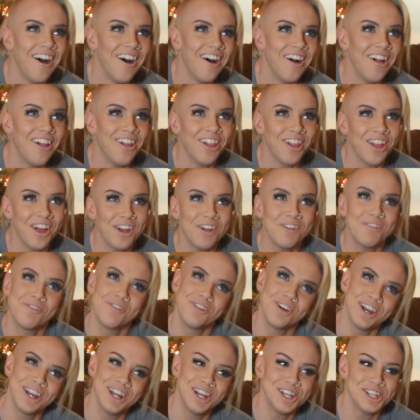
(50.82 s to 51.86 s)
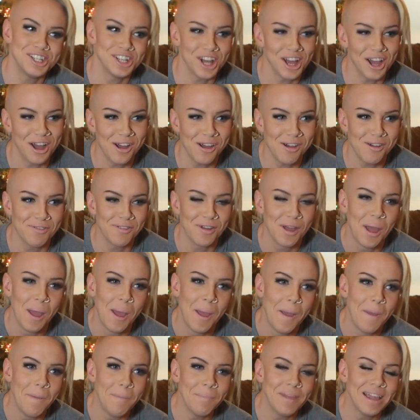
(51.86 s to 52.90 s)
a lot of footage of
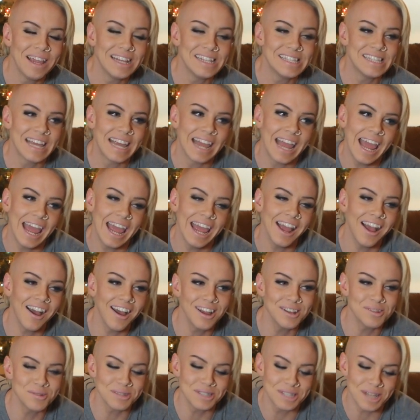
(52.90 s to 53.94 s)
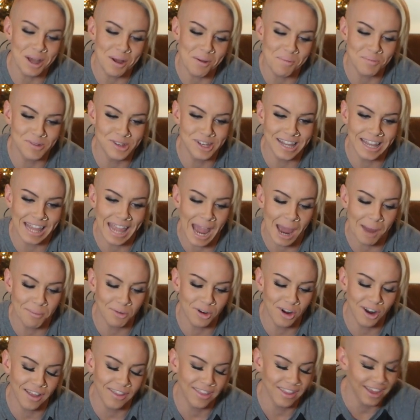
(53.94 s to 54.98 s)
me saying, "Hey guys, what's up?" to the
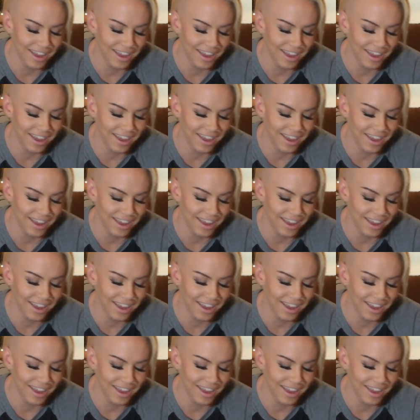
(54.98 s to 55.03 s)
camera, and